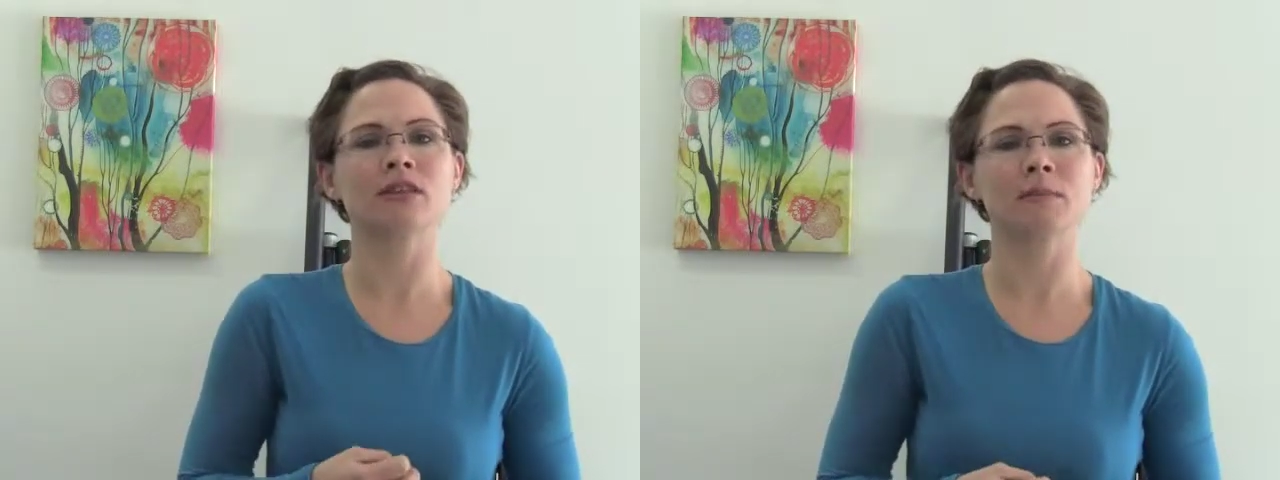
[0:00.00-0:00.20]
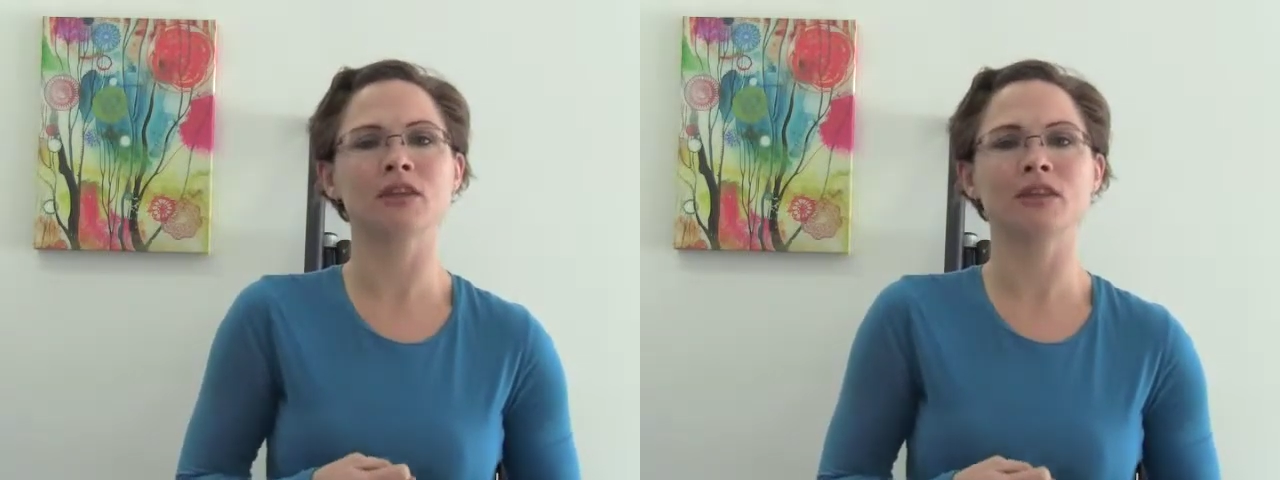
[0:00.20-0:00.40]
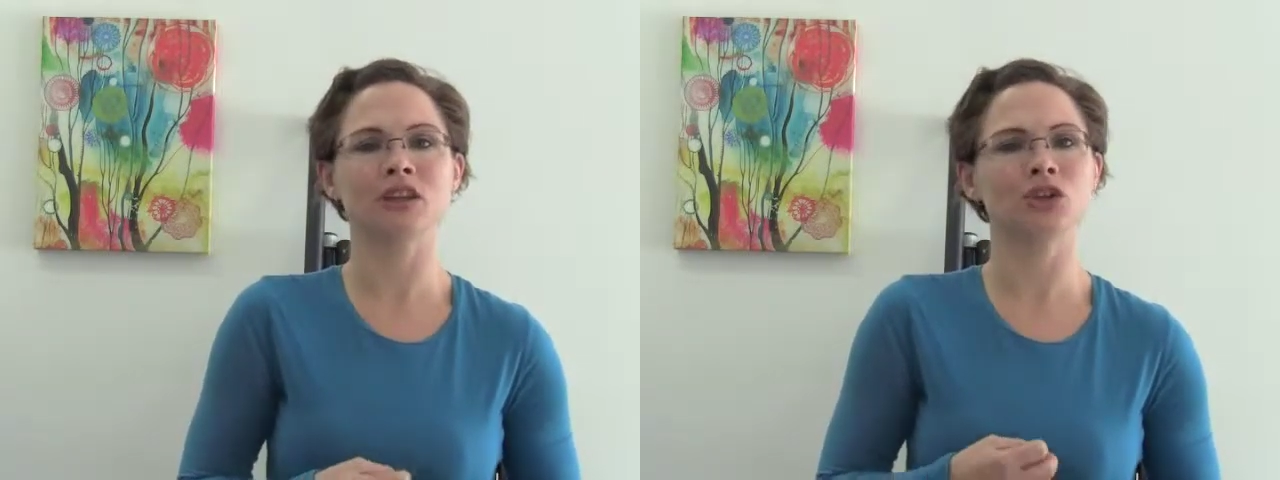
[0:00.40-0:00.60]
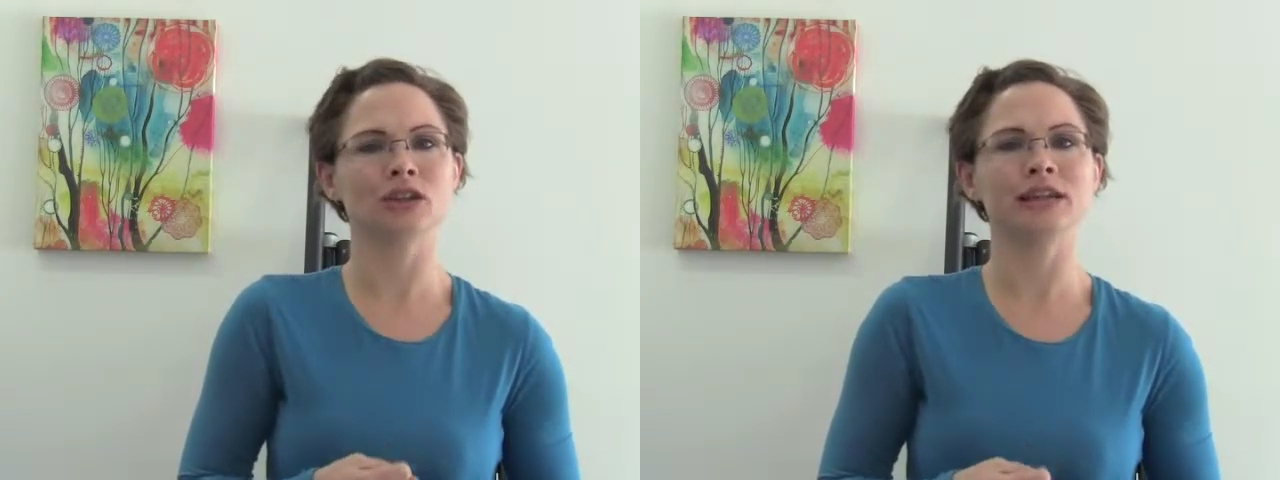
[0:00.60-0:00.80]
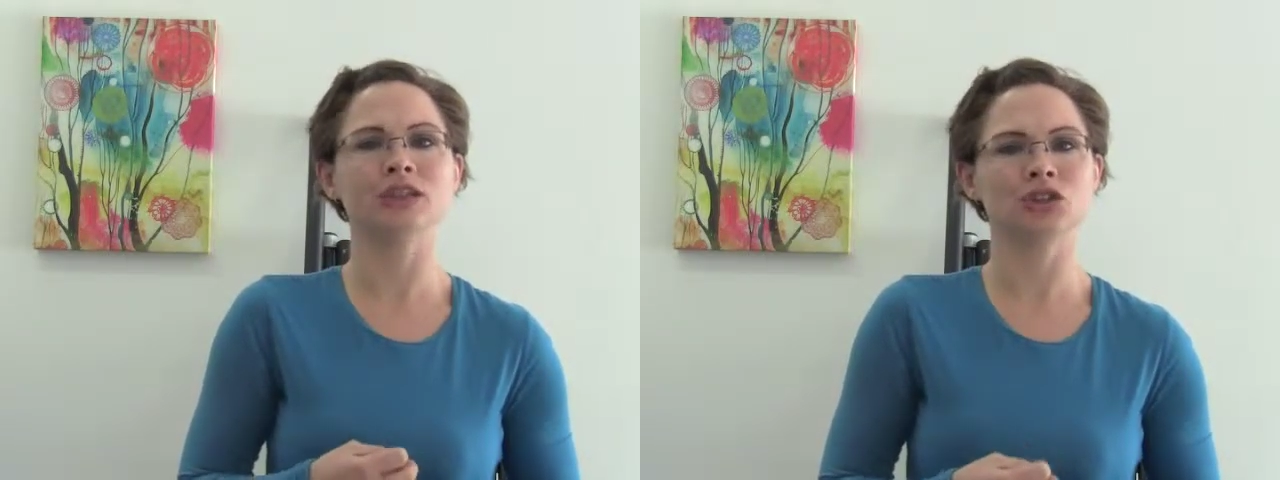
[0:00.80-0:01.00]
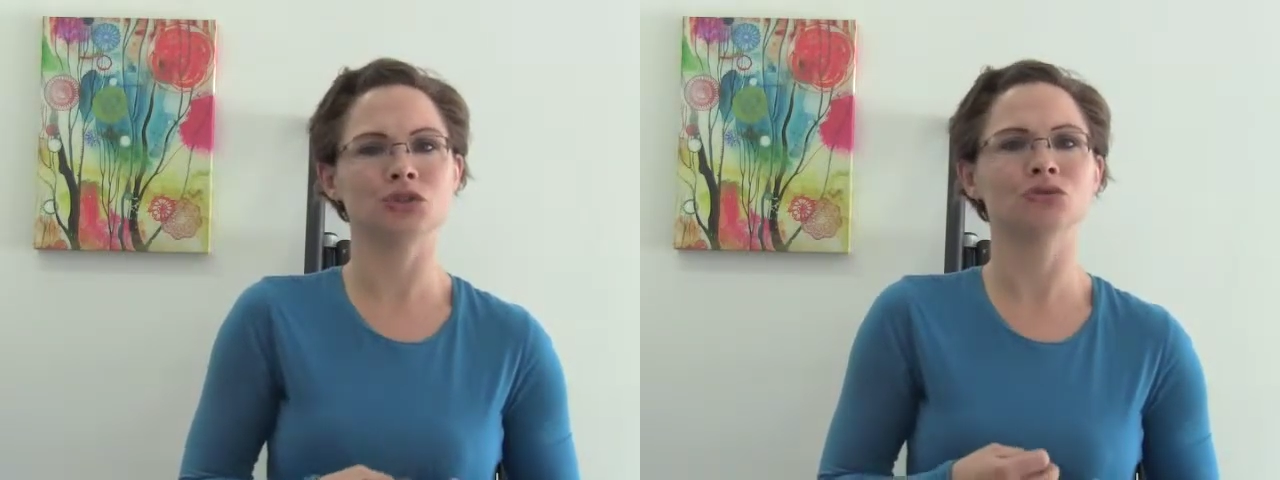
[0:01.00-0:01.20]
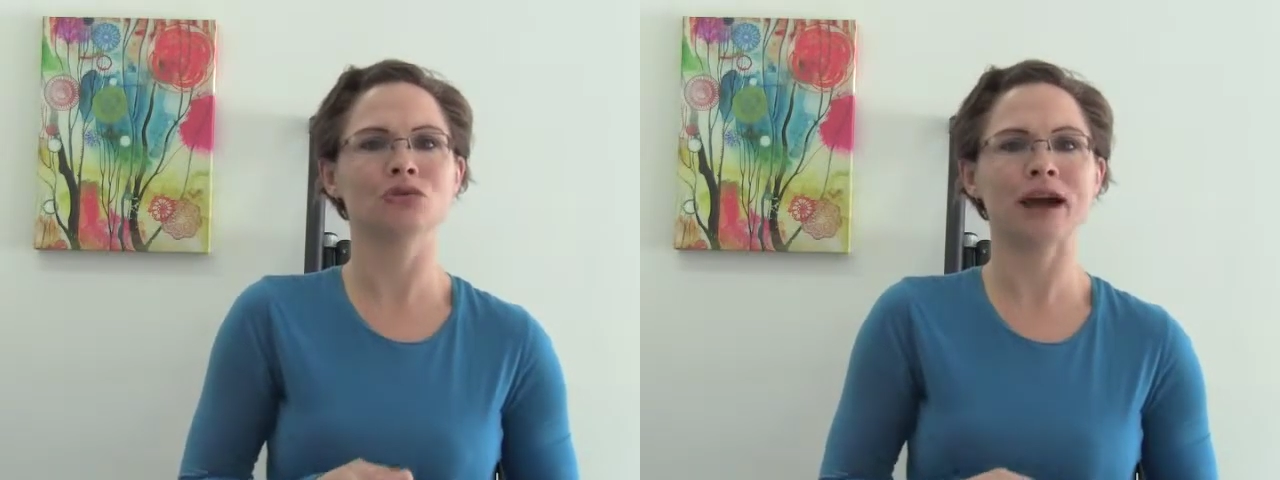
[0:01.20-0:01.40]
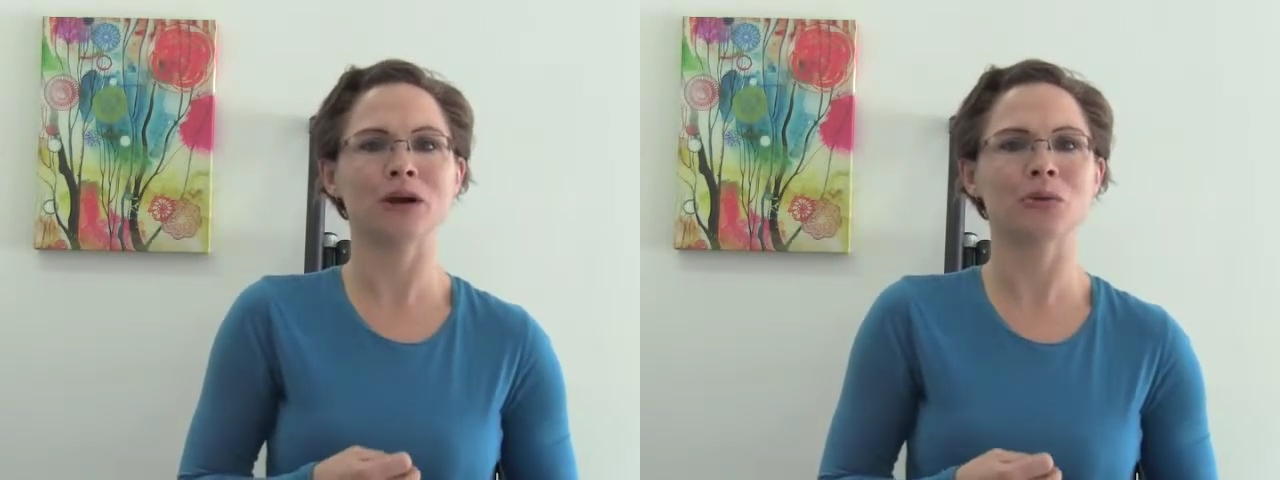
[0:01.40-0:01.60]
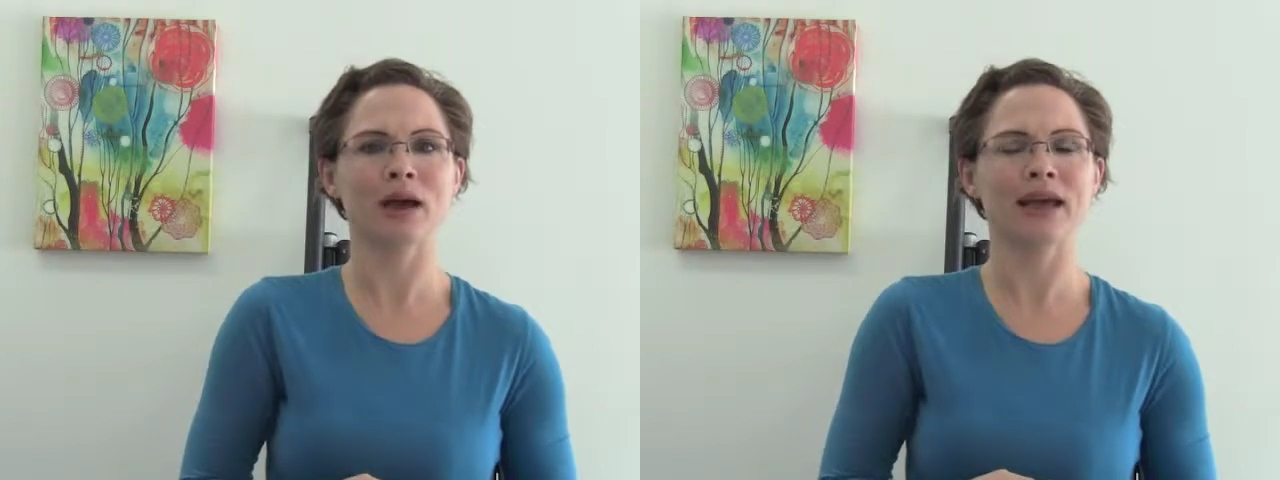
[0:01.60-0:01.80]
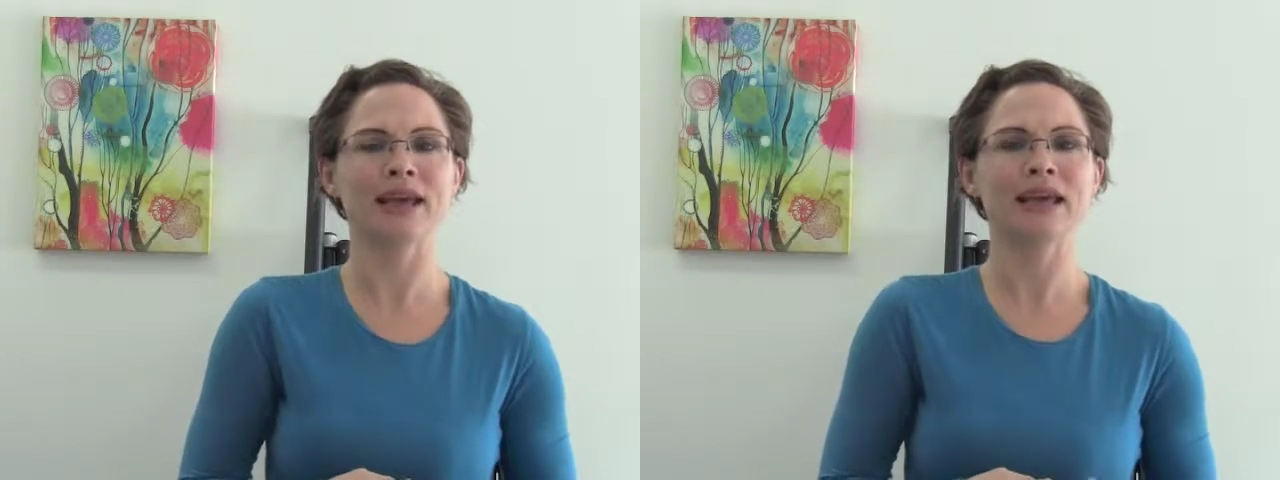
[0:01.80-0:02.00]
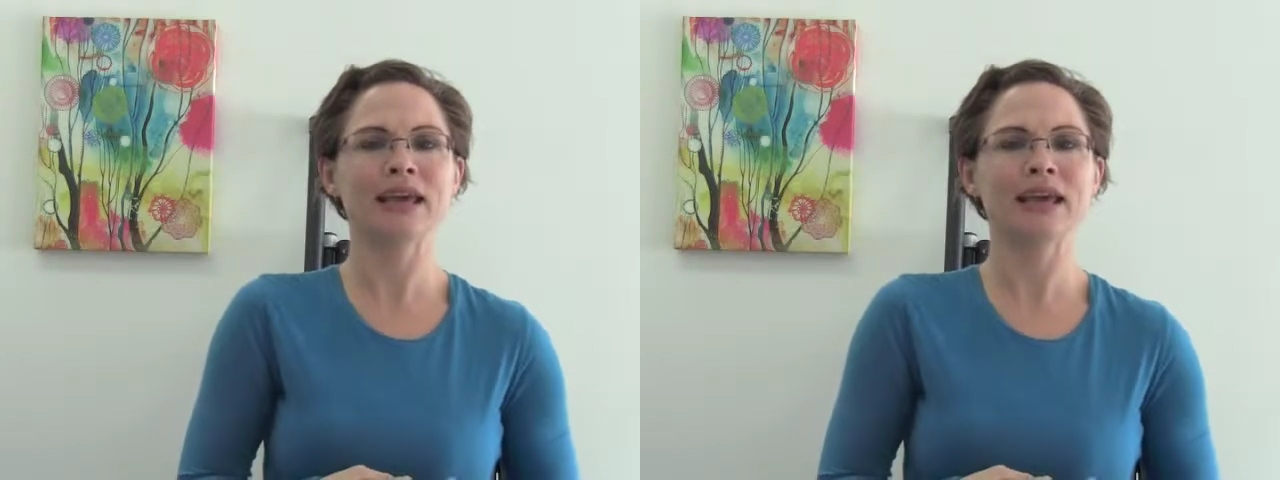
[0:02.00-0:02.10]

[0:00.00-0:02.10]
something that you need to do right away.